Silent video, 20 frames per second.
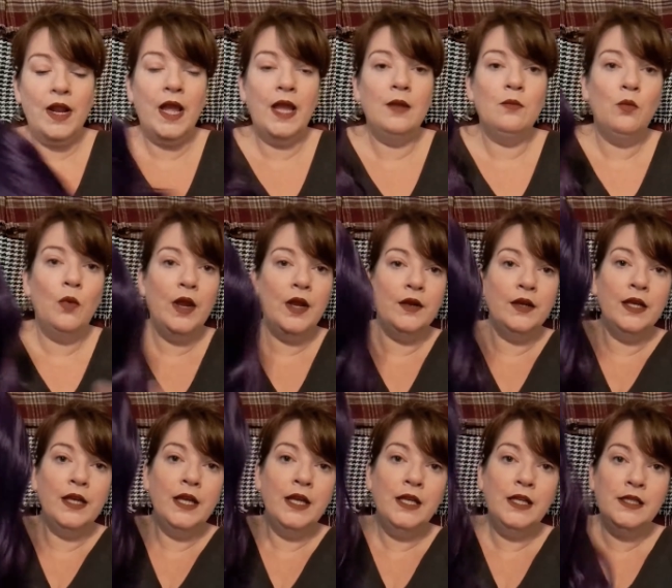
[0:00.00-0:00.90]
I am
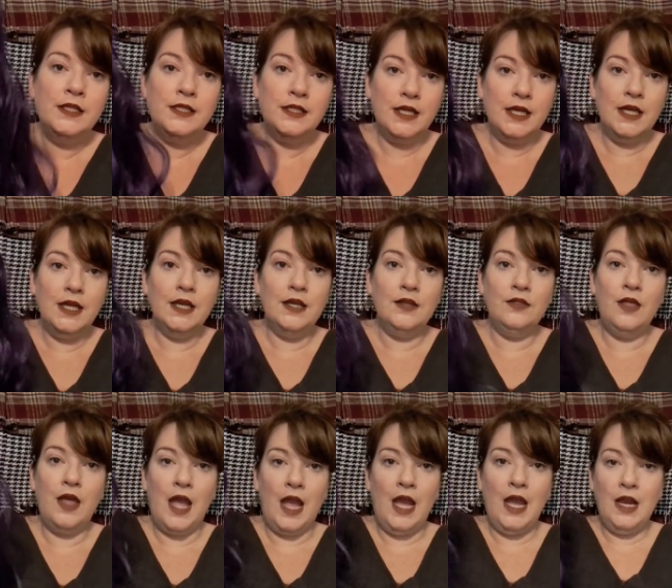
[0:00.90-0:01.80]
wearing it,
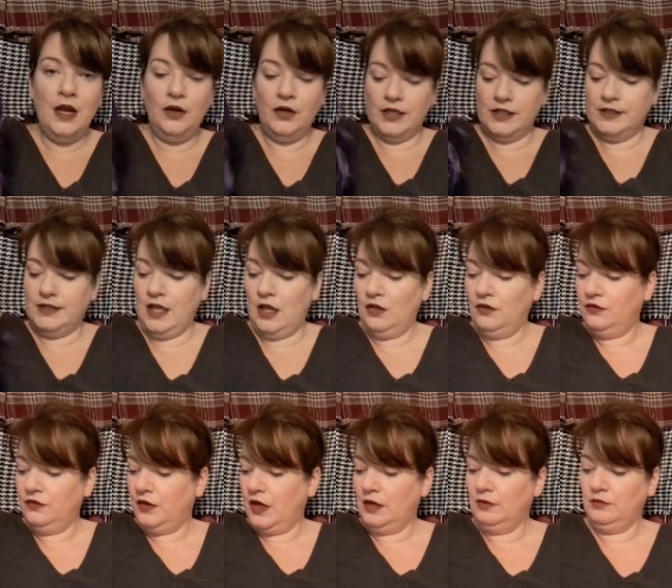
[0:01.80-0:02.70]
the hair
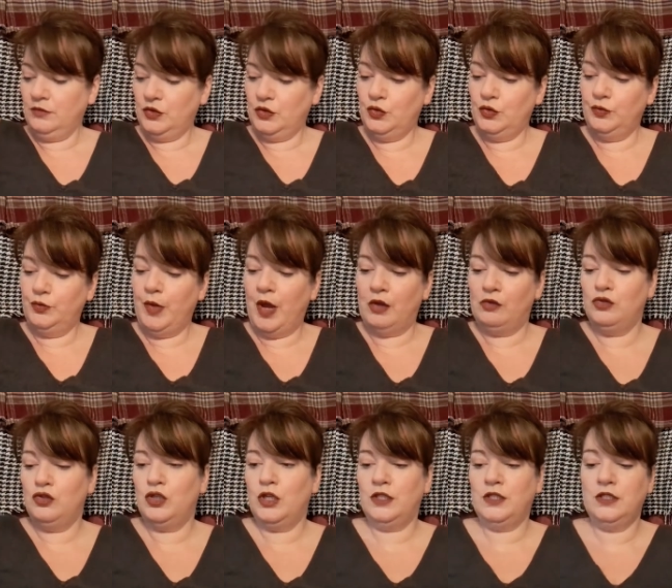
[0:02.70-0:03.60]
itself comes to
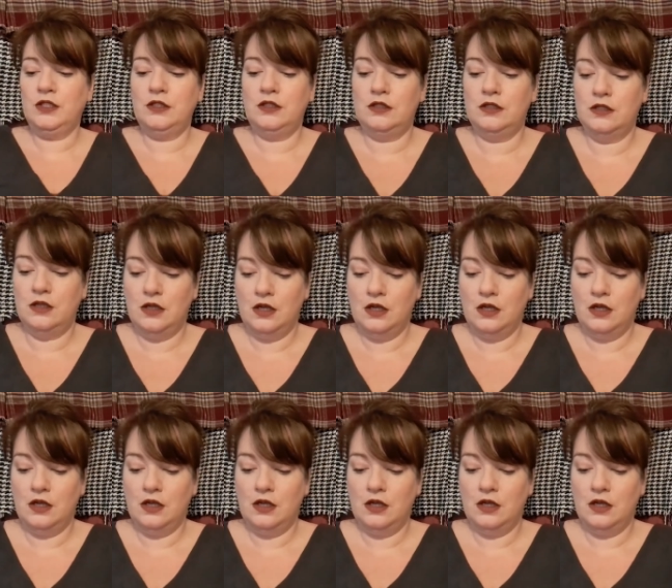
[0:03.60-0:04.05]
about just